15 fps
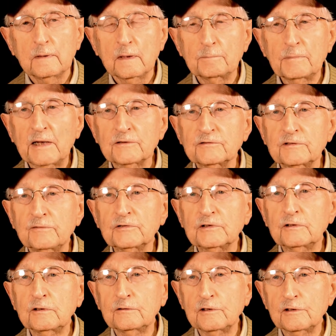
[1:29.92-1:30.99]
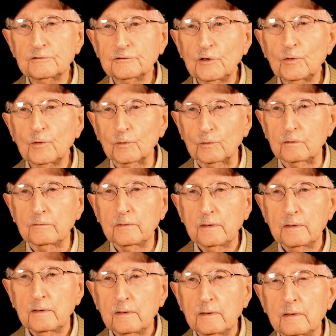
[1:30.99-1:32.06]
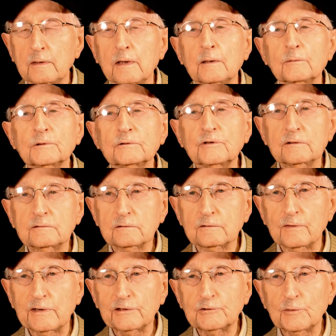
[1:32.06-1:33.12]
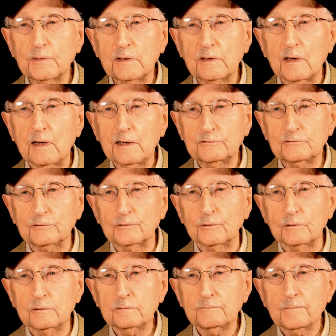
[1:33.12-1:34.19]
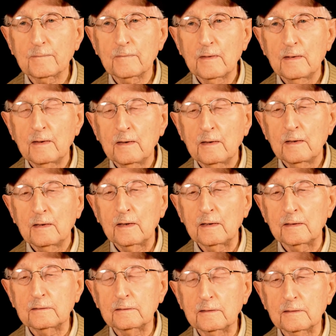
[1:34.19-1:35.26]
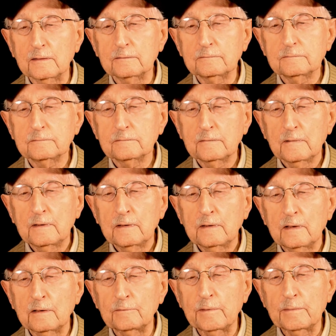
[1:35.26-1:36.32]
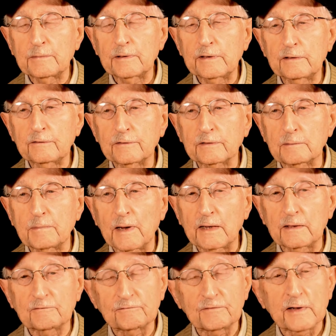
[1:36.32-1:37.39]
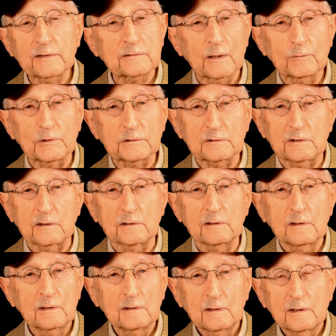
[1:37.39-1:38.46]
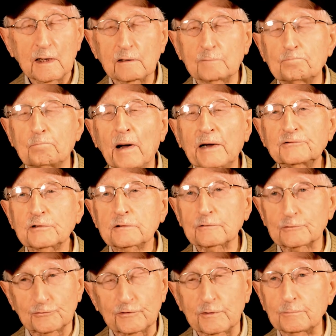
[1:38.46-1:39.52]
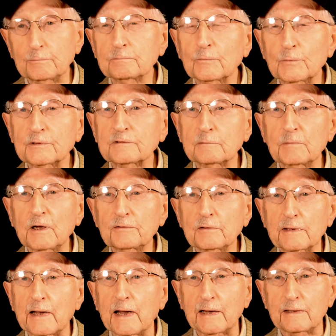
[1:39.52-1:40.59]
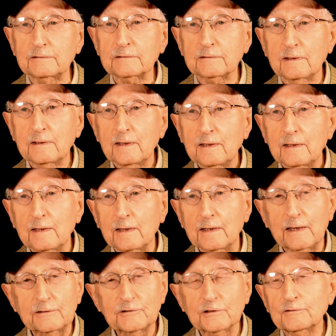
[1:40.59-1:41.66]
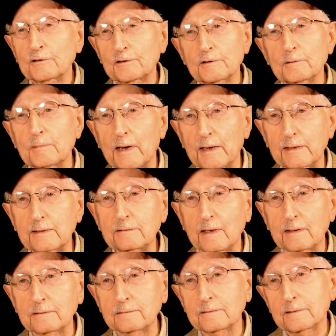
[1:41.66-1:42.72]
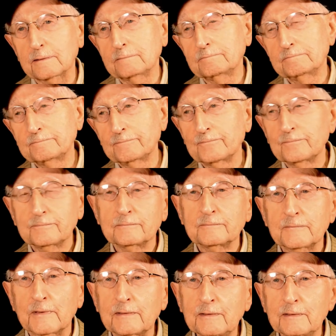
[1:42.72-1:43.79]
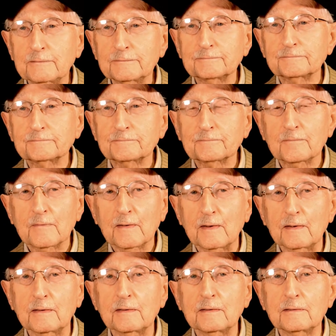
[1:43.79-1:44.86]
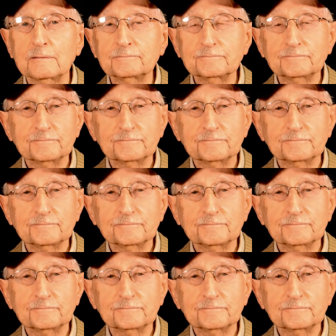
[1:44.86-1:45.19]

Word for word: about 17 years old. I was just graduated high school, and I remember hearing about it. In fact, I was on a bicycle trip with some other guys, and I just heard about it, and you know,